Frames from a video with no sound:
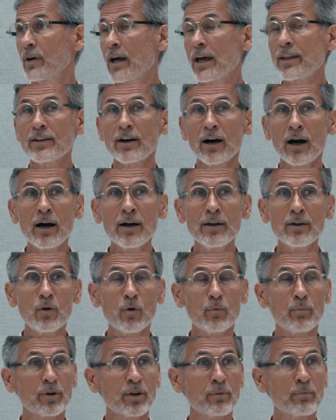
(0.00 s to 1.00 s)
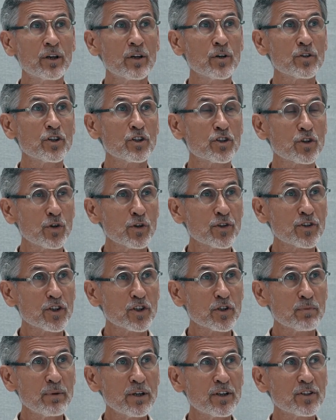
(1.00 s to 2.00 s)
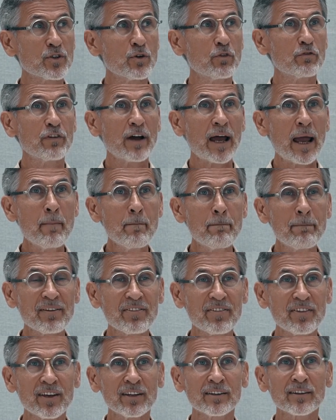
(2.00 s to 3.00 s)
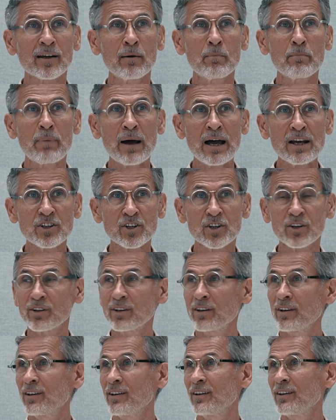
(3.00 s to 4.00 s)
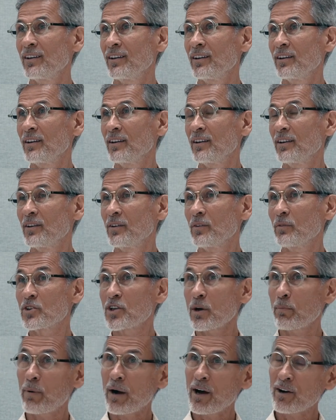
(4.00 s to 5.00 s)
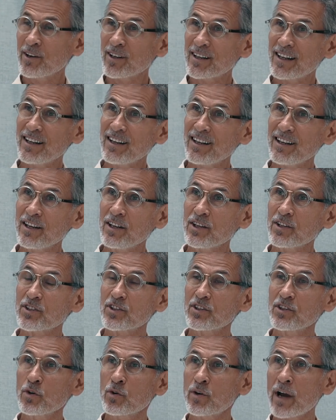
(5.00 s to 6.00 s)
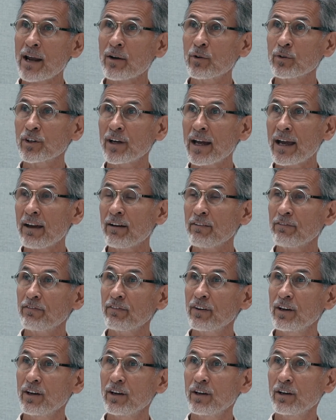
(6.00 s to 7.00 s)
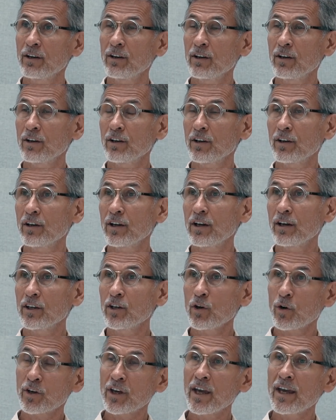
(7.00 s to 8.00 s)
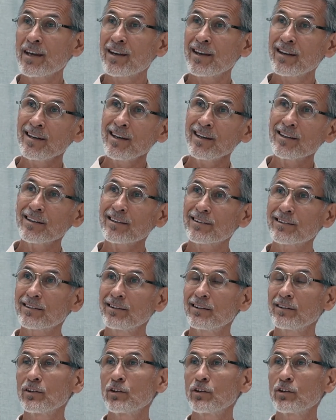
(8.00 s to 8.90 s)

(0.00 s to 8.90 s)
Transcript: An eye-opener, because it also speaks of empathy and compassion, which apparently is you cannot have your cake and eat it